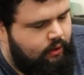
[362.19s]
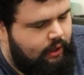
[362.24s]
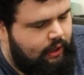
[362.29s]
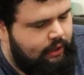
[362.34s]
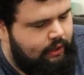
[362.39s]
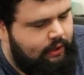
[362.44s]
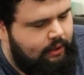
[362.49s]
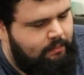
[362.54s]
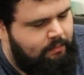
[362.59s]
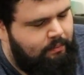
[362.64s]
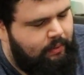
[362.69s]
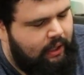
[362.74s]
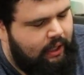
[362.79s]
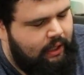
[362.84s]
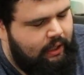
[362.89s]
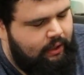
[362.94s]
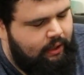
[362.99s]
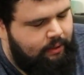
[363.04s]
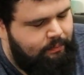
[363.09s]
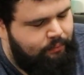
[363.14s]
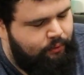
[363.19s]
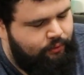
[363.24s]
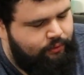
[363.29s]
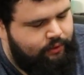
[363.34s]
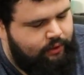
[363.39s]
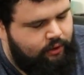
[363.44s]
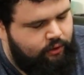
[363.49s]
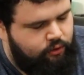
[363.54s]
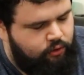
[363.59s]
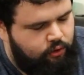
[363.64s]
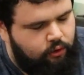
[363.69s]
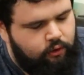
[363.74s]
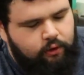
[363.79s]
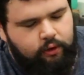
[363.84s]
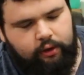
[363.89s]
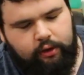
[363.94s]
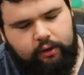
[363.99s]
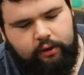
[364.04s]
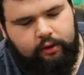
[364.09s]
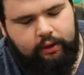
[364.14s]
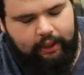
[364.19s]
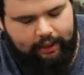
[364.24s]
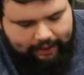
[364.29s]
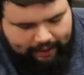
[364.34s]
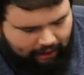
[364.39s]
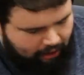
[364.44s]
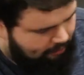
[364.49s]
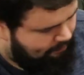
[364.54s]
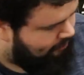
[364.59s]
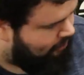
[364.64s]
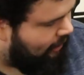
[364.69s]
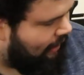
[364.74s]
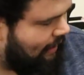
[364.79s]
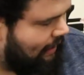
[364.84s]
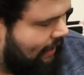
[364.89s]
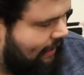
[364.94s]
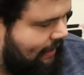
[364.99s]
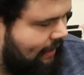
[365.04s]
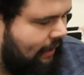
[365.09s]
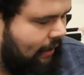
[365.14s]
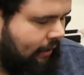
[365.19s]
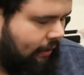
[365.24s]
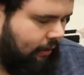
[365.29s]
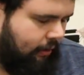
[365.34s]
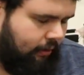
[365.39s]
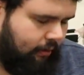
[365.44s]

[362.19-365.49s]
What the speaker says: I didn't buy a boost controller. And now I'm glad I did.